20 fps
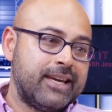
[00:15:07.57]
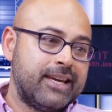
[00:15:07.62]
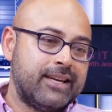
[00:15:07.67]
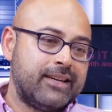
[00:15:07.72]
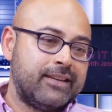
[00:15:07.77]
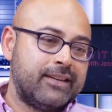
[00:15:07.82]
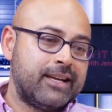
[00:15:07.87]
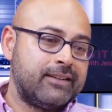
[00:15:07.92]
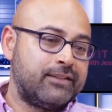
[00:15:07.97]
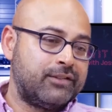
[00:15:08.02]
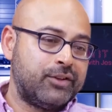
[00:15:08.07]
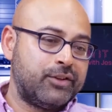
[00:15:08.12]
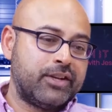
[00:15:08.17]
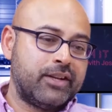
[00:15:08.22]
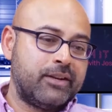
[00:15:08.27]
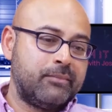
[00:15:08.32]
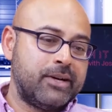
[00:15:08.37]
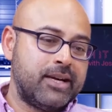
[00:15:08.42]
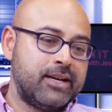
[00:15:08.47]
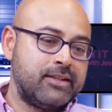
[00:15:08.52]
And as you
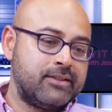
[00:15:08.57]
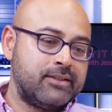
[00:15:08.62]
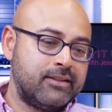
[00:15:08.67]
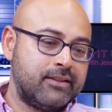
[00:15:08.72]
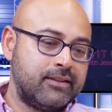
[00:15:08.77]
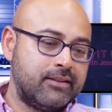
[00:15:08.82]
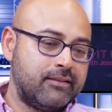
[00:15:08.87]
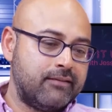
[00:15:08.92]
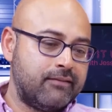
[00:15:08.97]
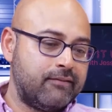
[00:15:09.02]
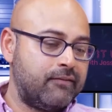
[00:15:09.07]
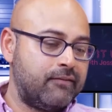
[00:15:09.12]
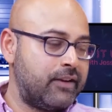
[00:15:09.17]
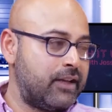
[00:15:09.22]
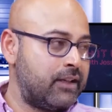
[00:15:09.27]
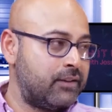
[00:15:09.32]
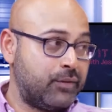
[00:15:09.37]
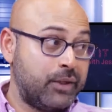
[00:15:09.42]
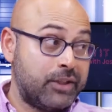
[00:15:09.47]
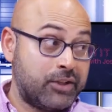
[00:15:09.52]
can imagine,
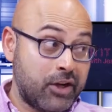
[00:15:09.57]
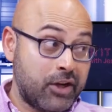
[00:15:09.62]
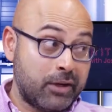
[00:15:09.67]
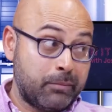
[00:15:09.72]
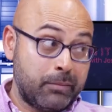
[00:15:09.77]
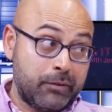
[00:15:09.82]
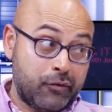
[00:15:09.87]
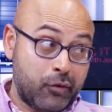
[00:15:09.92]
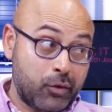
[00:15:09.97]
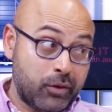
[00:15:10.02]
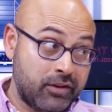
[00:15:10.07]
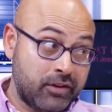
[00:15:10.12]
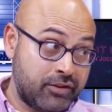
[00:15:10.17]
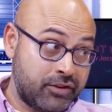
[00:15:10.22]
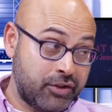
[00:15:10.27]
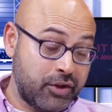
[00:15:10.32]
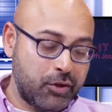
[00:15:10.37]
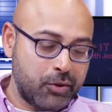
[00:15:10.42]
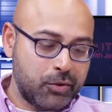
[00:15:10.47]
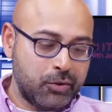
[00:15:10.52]
as we talked before the
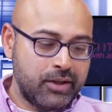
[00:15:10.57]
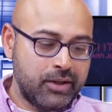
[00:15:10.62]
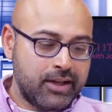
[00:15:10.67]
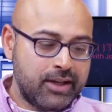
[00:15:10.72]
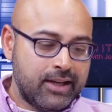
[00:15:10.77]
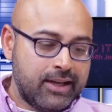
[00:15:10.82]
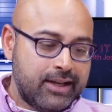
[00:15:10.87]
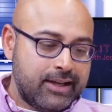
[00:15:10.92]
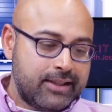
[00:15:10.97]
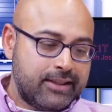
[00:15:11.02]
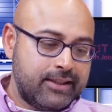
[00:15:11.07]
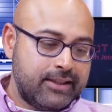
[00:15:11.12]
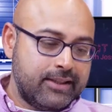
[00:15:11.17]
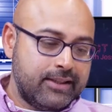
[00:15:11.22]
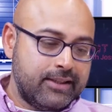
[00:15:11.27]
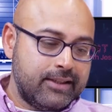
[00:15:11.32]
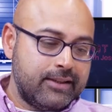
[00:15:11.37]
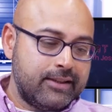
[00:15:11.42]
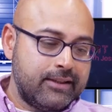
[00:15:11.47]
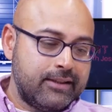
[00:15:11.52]
show, mm-hmm.
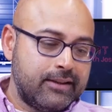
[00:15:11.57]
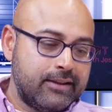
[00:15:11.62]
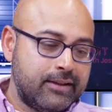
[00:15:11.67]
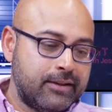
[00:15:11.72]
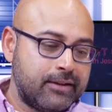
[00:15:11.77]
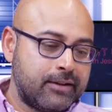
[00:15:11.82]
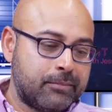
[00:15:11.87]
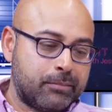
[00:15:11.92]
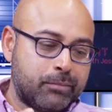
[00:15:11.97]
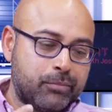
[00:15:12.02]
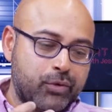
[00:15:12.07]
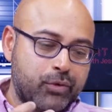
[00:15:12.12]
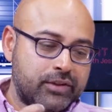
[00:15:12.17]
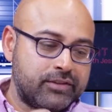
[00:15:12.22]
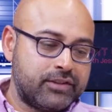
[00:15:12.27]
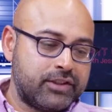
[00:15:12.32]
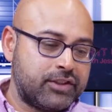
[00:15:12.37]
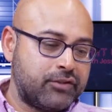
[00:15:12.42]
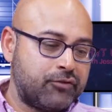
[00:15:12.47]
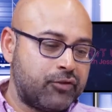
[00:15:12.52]
the
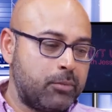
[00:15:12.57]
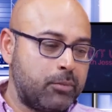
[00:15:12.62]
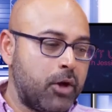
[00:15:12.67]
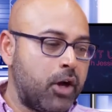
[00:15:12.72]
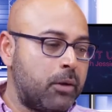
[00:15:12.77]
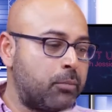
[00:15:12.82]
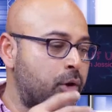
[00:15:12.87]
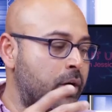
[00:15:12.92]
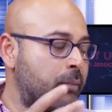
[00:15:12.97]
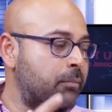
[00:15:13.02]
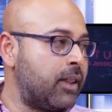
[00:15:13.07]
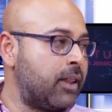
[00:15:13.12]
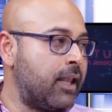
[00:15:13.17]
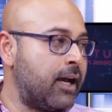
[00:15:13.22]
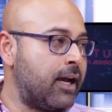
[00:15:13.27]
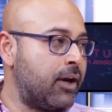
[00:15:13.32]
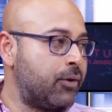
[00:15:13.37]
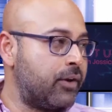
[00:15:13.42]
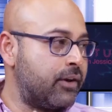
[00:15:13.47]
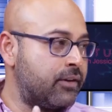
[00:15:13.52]
transition from on-prem
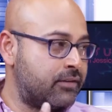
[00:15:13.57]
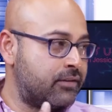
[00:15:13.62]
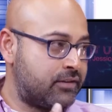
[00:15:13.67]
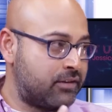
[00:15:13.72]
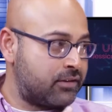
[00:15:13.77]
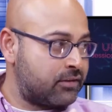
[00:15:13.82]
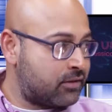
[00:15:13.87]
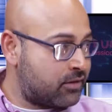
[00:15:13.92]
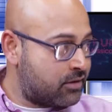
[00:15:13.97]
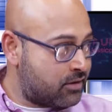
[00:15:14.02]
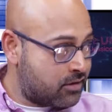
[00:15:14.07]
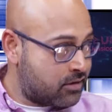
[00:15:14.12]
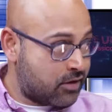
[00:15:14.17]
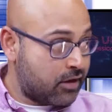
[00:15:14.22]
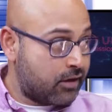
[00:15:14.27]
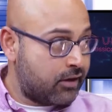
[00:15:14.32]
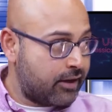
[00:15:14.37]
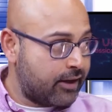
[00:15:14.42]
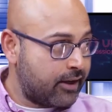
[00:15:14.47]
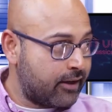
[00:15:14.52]
cloud is just
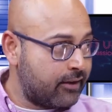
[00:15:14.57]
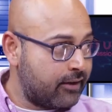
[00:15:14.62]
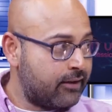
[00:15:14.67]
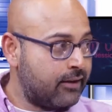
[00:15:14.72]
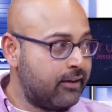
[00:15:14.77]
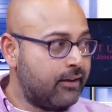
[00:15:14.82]
starting.